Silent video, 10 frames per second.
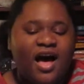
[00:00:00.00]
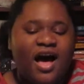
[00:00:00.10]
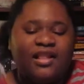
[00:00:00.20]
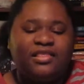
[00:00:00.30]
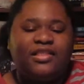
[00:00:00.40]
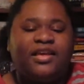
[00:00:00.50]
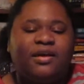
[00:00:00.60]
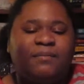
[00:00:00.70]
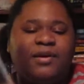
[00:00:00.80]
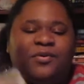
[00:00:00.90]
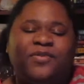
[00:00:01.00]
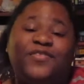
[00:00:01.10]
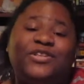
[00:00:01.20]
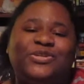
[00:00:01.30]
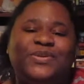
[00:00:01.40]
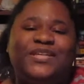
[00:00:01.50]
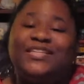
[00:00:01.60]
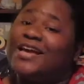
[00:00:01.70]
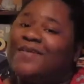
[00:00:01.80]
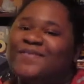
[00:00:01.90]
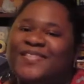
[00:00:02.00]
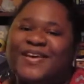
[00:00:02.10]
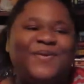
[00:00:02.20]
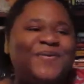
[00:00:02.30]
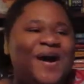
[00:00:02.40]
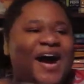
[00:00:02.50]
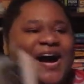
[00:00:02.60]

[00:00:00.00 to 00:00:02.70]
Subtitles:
I link my review to it down below.